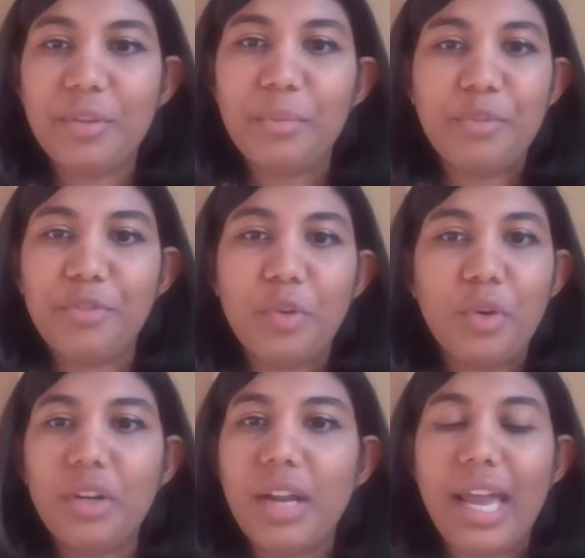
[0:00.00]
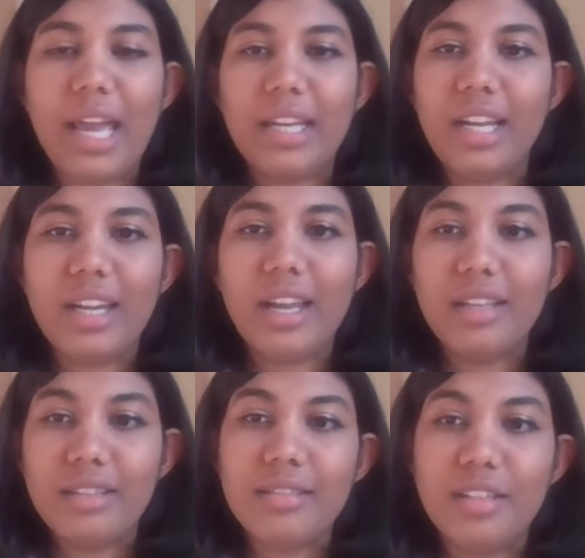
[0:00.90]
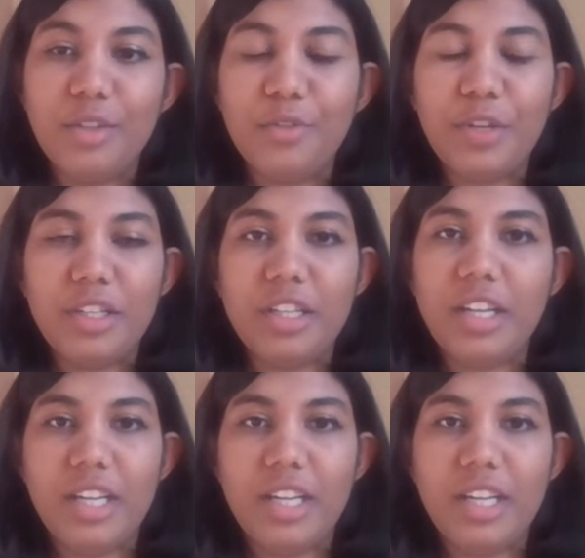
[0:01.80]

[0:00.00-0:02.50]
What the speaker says: before, and data is the new frontier,